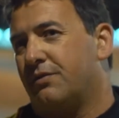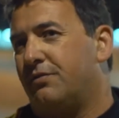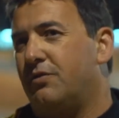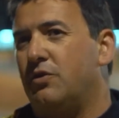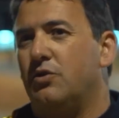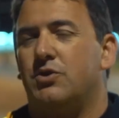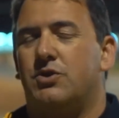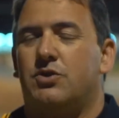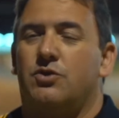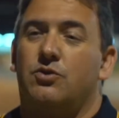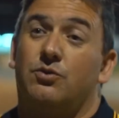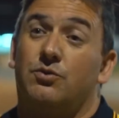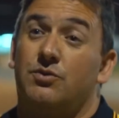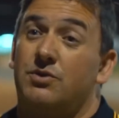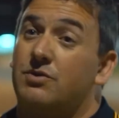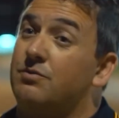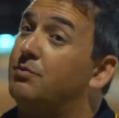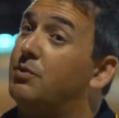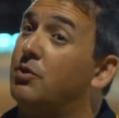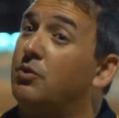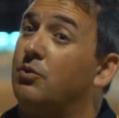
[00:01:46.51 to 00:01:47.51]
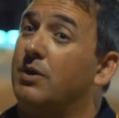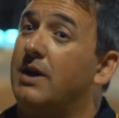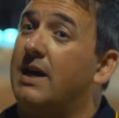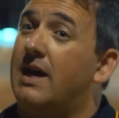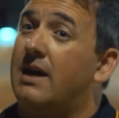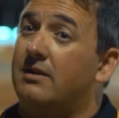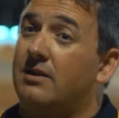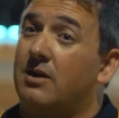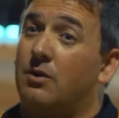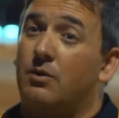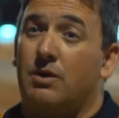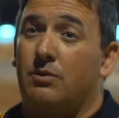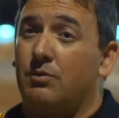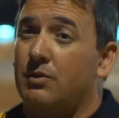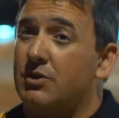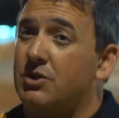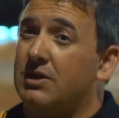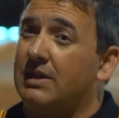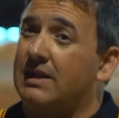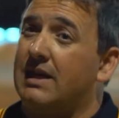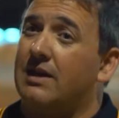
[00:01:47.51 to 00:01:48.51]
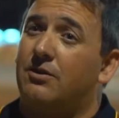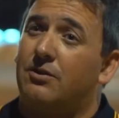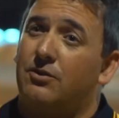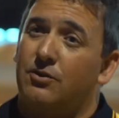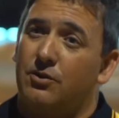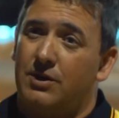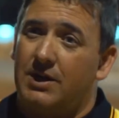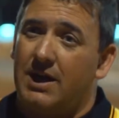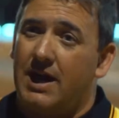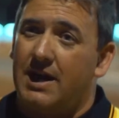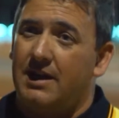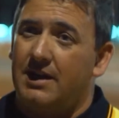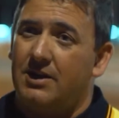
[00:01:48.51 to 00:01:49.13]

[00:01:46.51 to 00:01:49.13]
A few schools have pulled out. You know, we originally had 38